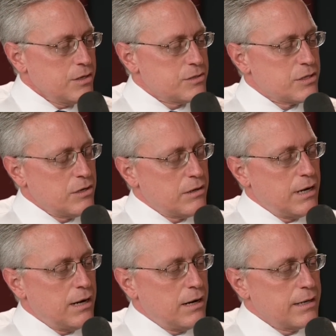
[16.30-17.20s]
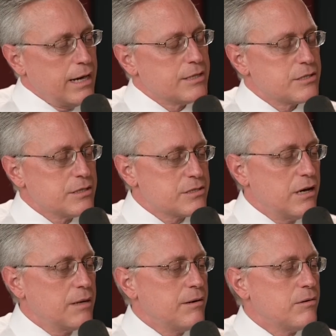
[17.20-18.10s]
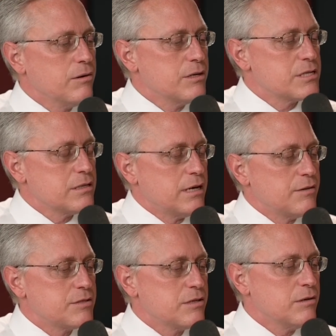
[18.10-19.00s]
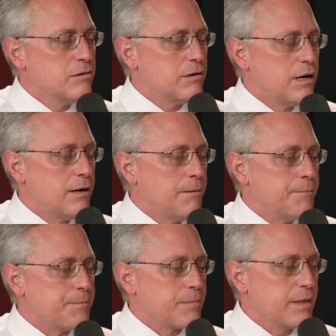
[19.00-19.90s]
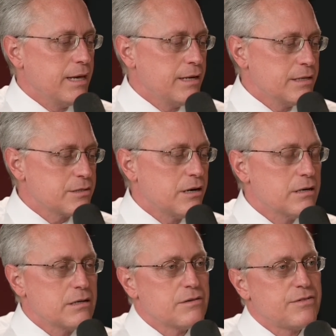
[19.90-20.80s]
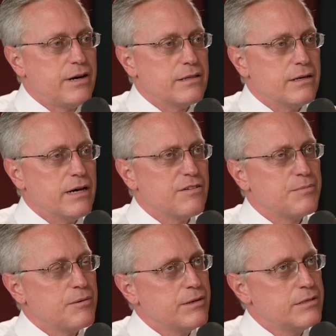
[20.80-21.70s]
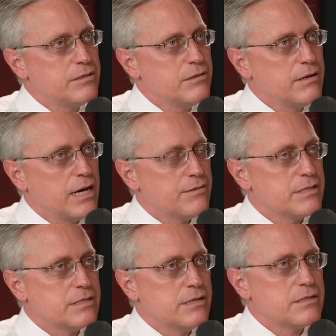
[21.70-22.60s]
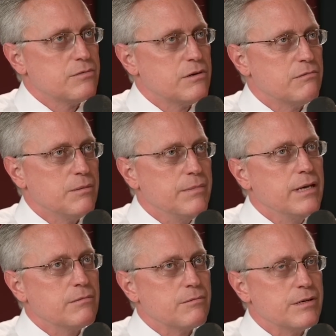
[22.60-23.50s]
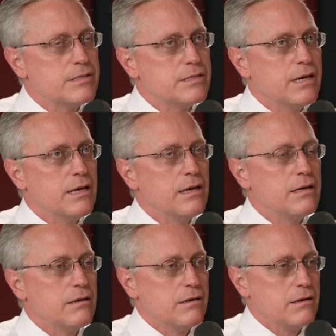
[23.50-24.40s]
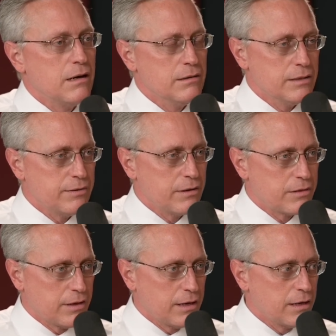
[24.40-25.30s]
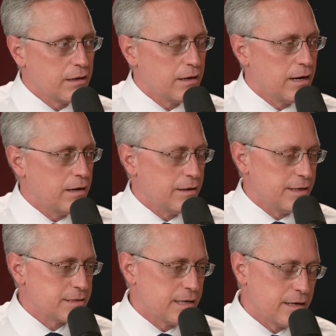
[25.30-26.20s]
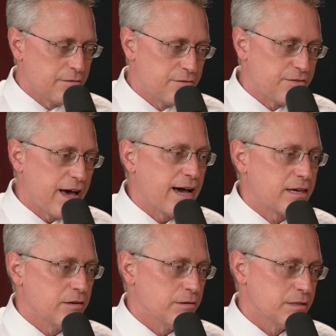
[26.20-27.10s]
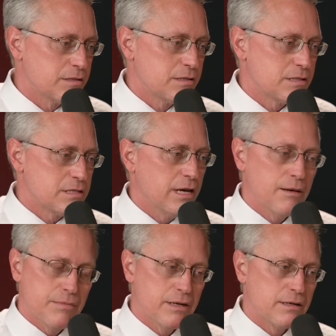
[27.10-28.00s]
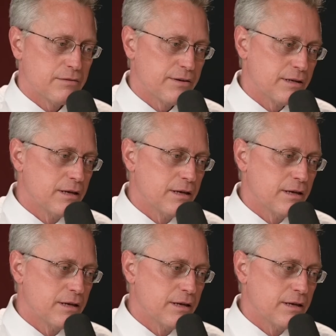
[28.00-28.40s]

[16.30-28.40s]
So let's talk about origin of life. So it is hard to define life, but we do have a sense of what we mean when we say a living thing. That's not a vacuous statement. Right.